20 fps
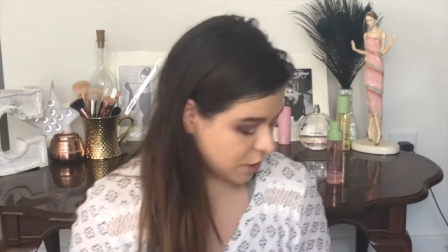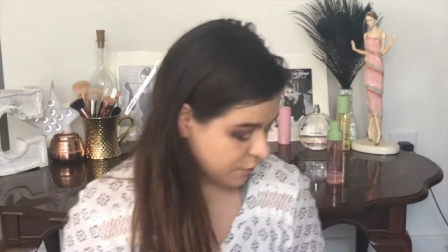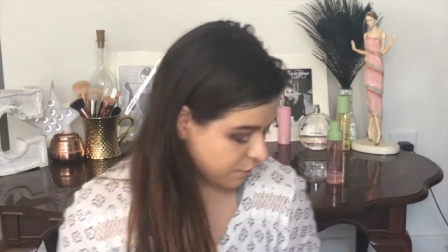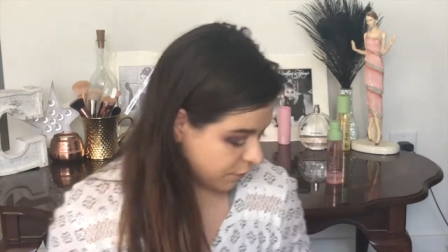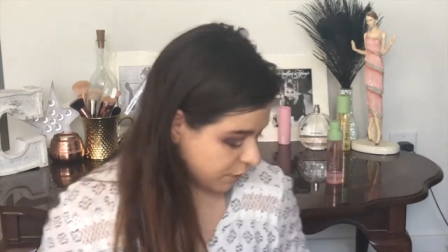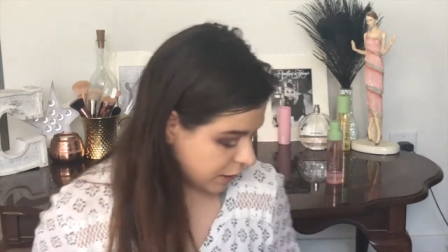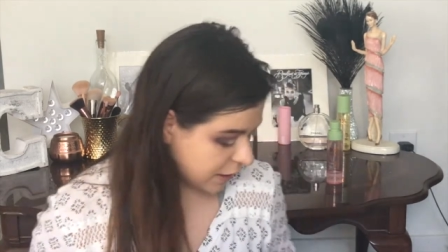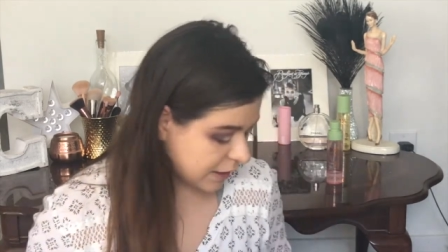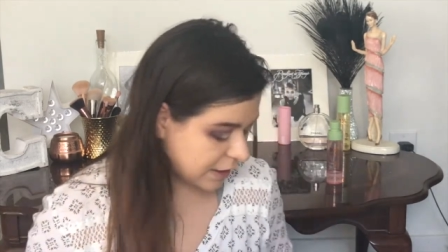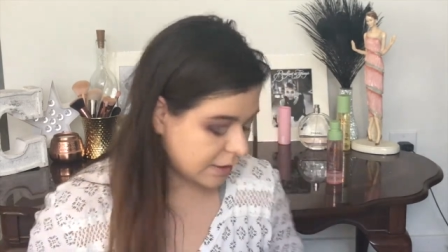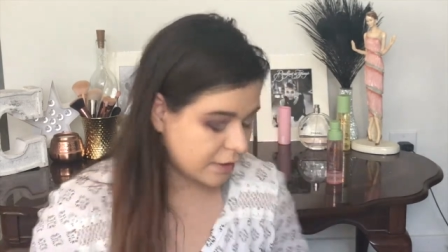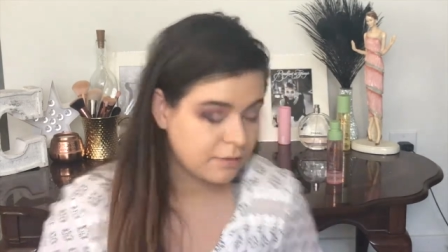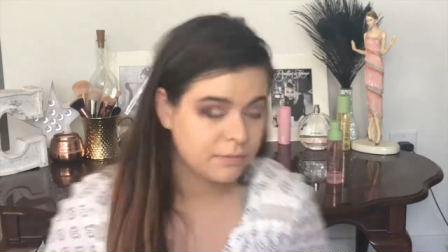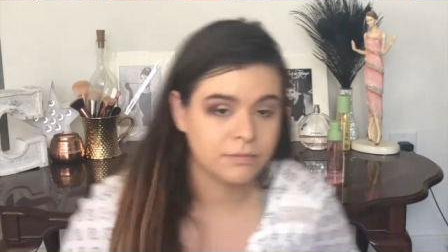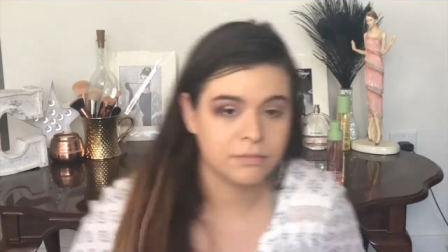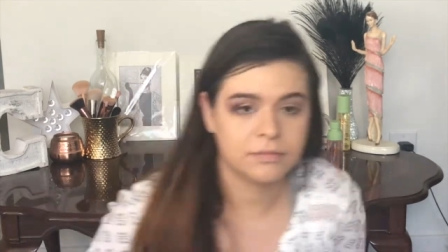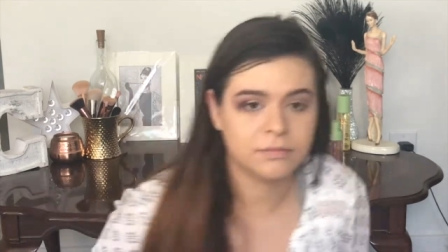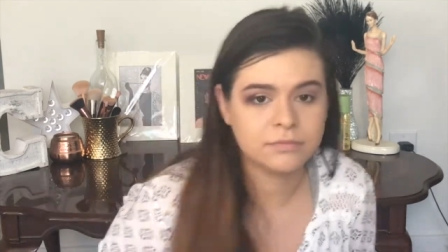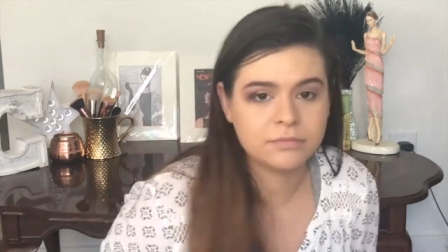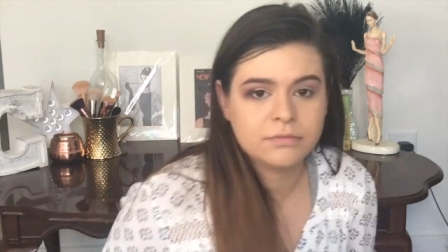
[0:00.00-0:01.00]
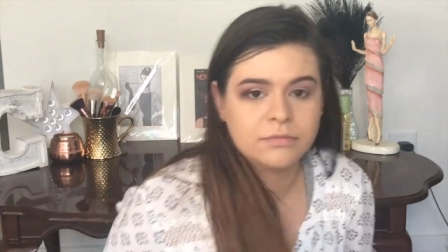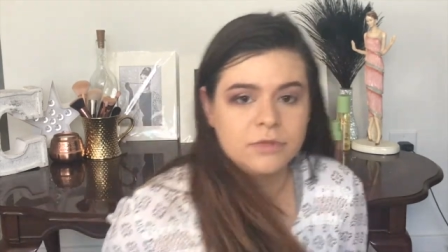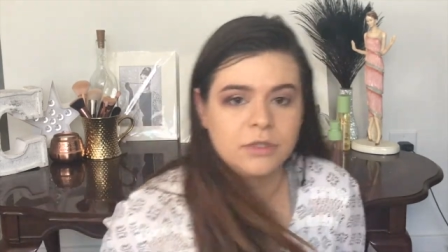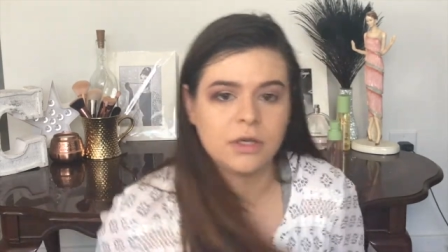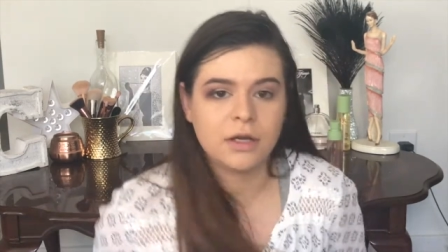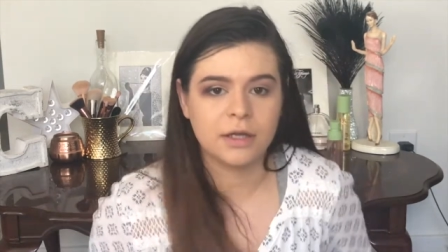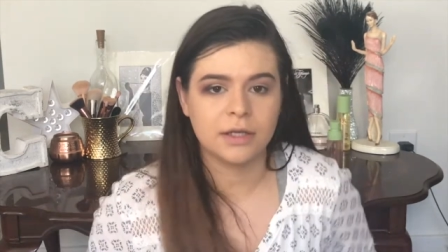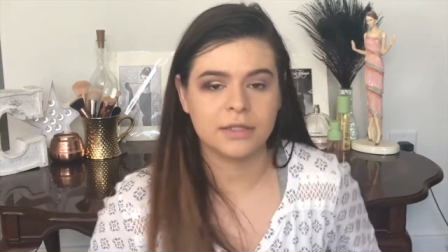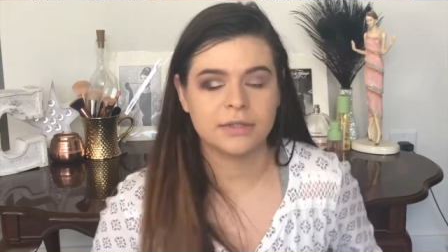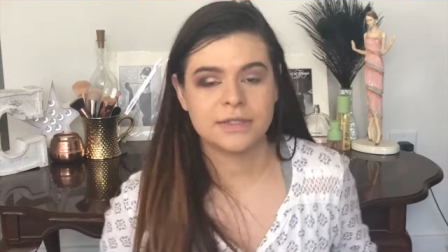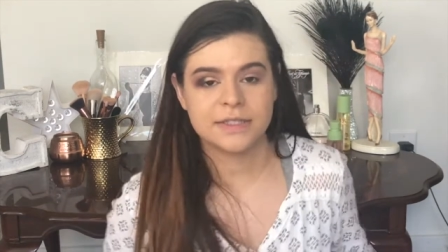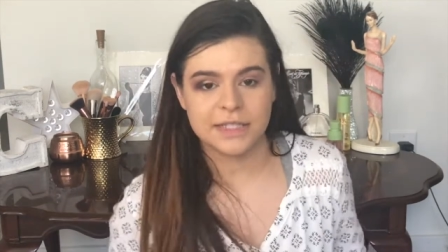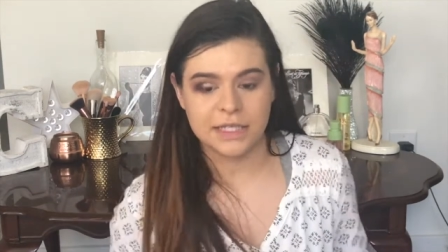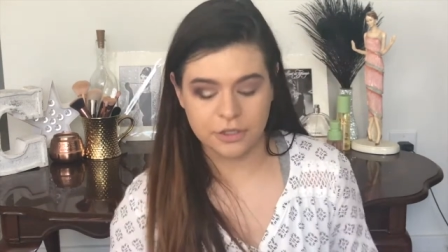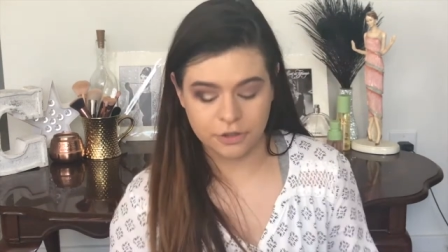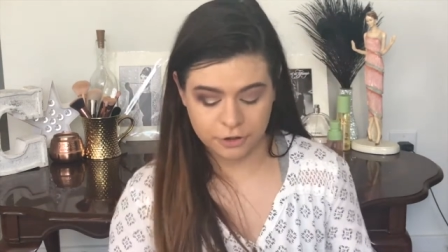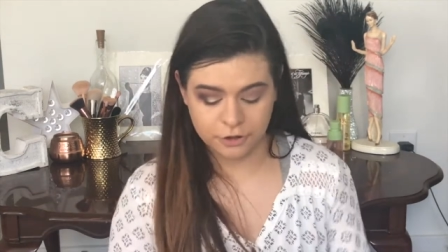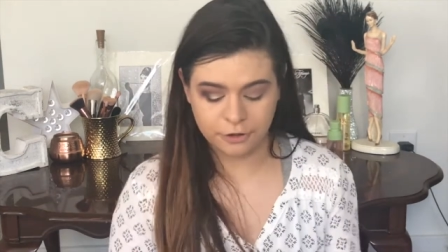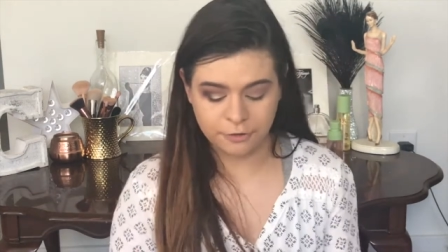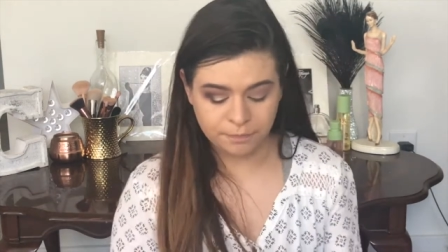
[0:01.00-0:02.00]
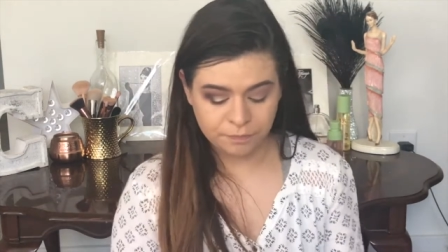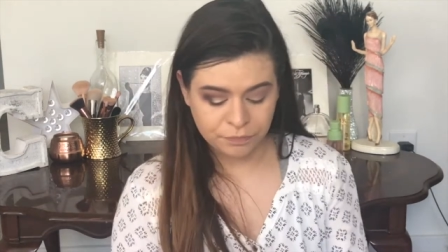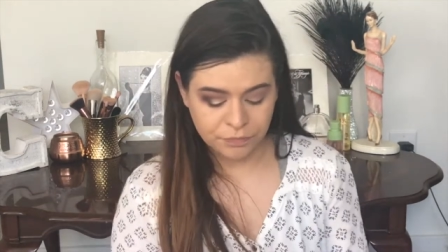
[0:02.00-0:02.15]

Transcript: I feel like I'm not centered.